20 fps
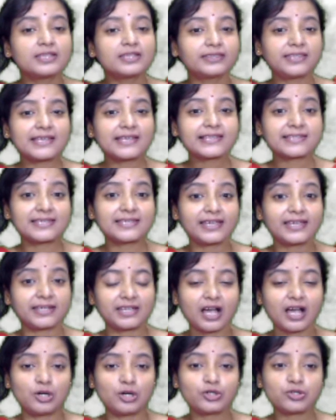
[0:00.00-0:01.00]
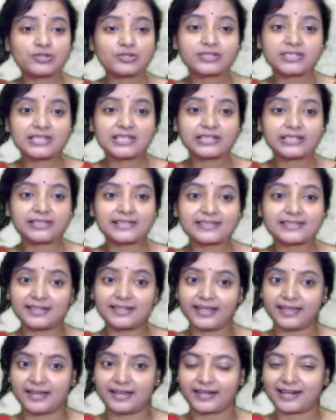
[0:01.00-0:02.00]
They set out to seek the
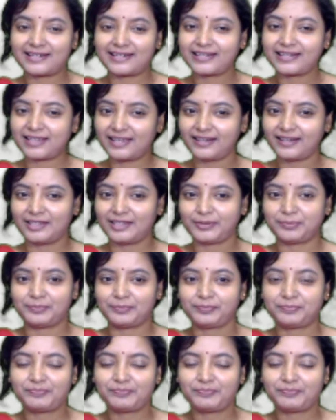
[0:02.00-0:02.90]
slayer and kill him.